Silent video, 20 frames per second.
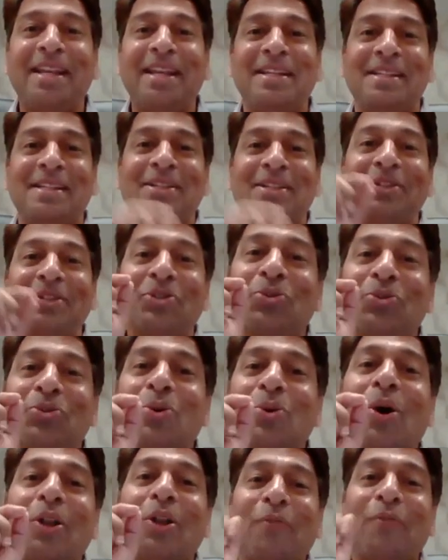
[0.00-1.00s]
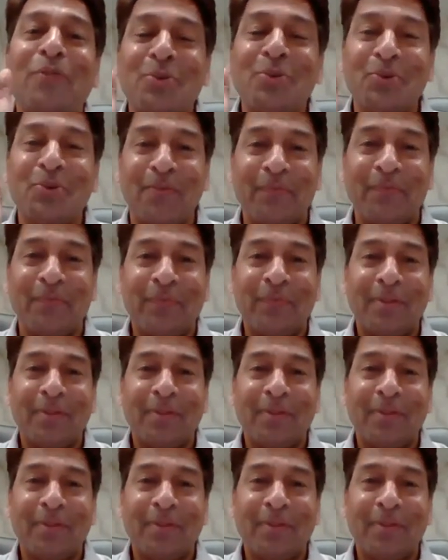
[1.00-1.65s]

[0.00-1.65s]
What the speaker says: again to all of you.